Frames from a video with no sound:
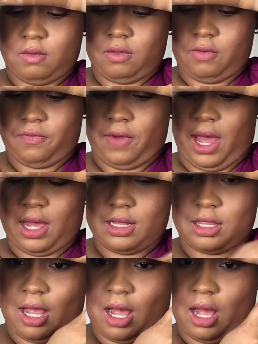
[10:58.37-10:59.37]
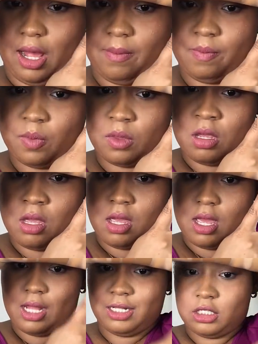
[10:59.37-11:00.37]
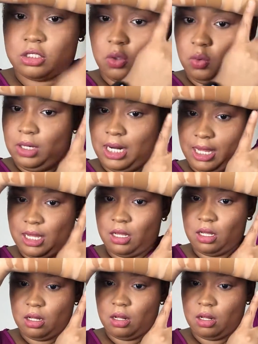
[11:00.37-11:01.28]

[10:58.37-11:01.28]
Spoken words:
of the fact that it's so light,